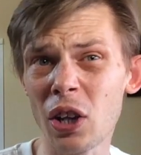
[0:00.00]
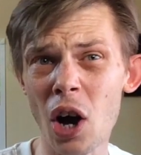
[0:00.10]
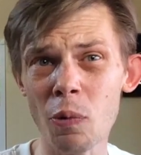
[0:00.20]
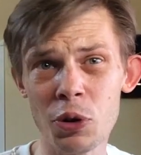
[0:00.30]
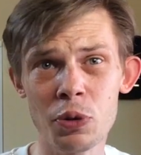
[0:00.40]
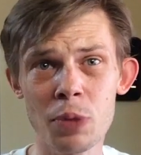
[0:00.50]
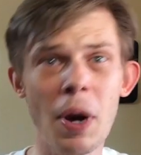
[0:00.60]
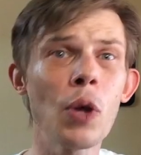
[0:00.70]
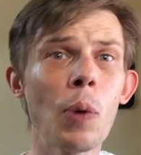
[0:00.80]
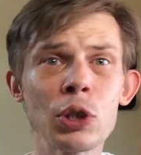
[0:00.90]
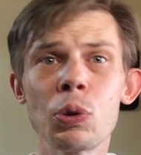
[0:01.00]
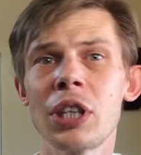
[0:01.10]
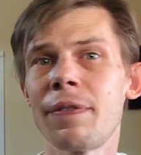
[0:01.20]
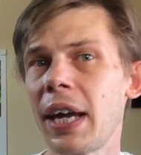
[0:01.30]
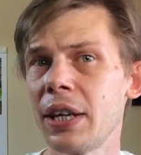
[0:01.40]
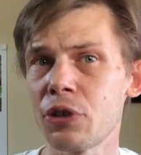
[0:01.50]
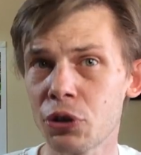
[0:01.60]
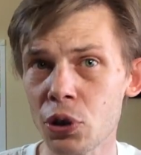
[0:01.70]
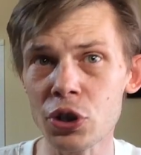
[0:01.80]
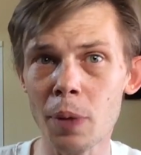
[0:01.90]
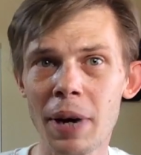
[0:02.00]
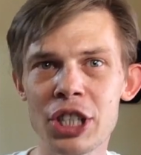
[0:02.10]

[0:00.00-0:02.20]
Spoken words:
along with some other ones which I've introduced on